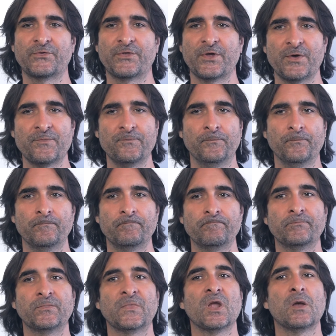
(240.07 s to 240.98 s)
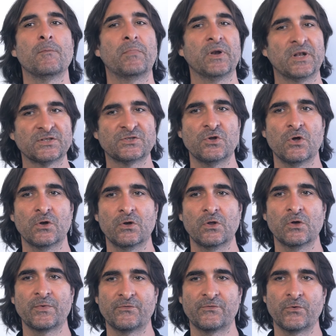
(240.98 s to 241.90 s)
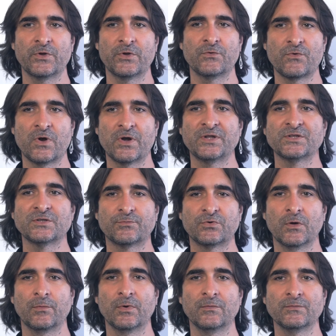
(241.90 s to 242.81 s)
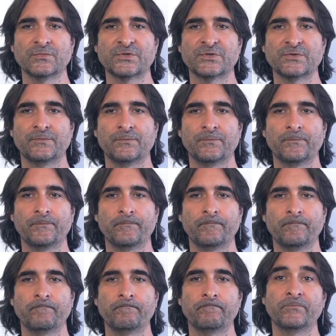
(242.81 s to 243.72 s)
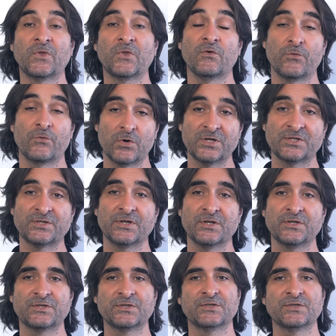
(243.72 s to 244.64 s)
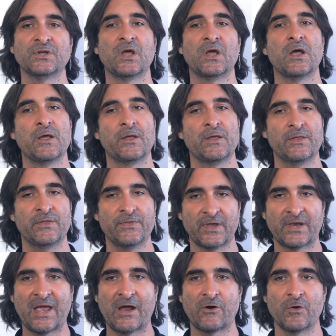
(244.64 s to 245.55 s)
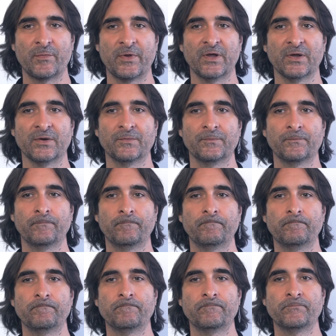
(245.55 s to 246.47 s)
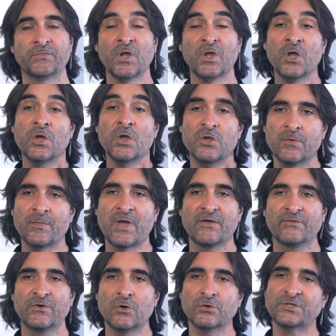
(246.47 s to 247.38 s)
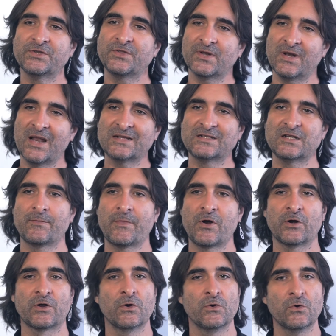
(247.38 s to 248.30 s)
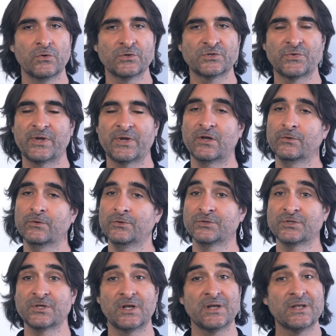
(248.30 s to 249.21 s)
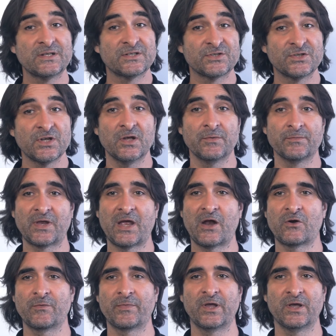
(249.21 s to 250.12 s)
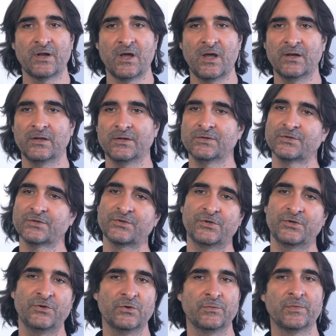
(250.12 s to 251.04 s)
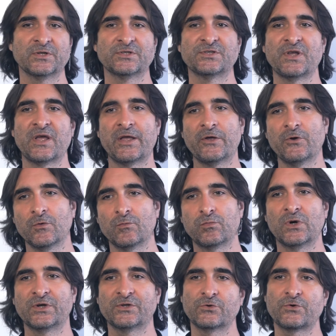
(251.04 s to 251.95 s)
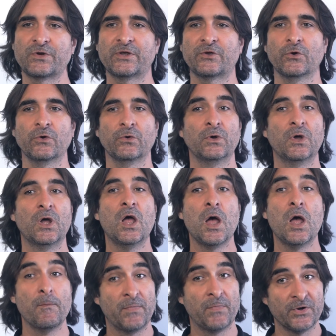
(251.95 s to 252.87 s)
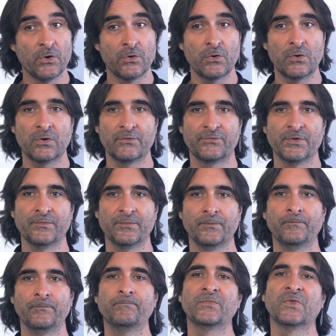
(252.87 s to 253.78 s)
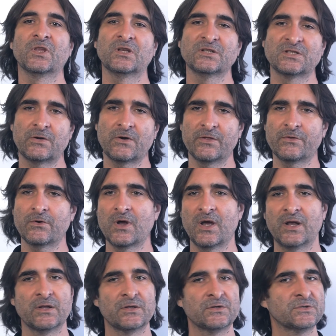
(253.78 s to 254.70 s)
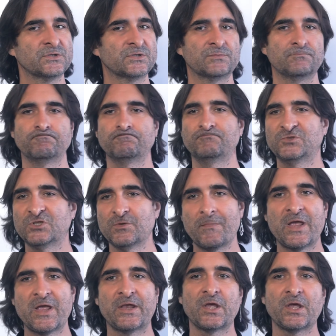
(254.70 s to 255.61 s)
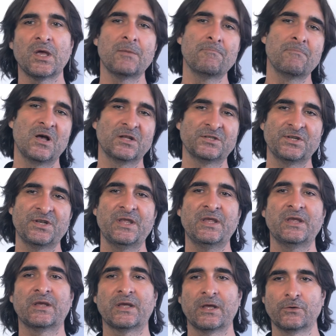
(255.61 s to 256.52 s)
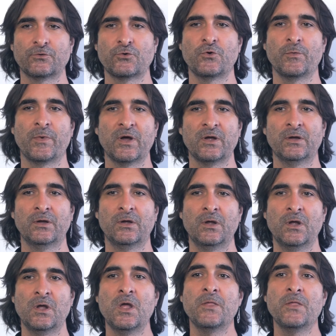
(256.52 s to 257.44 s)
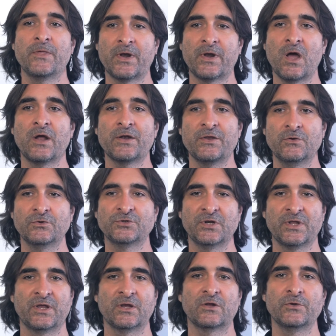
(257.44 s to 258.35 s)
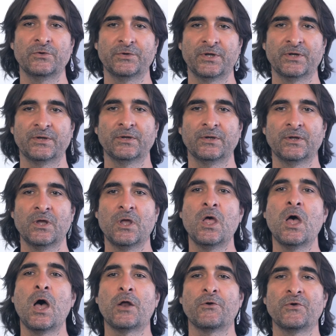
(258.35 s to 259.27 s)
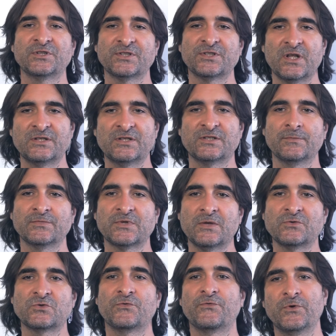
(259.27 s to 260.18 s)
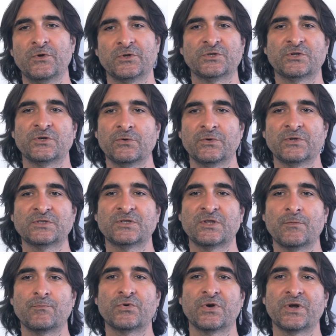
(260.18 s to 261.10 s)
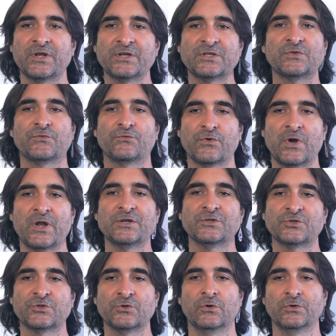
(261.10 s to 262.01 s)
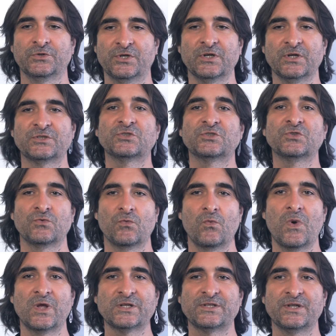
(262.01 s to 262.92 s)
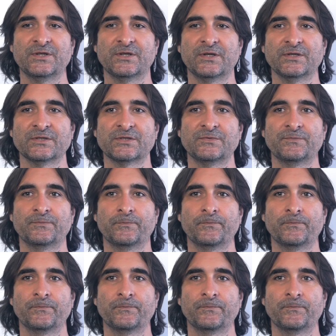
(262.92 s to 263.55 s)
thumb, but it's not long before you run into problems. For instance, in the Caribbean. You may have noted that Latin America also includes at least some Caribbean islands, Cuba, say, or Puerto Rico, but not all of them, because there are other islands, Jamaica, Martinique, Aruba, that aren't usually included and are instead sometimes referred to as the British, French, or Dutch West Indies.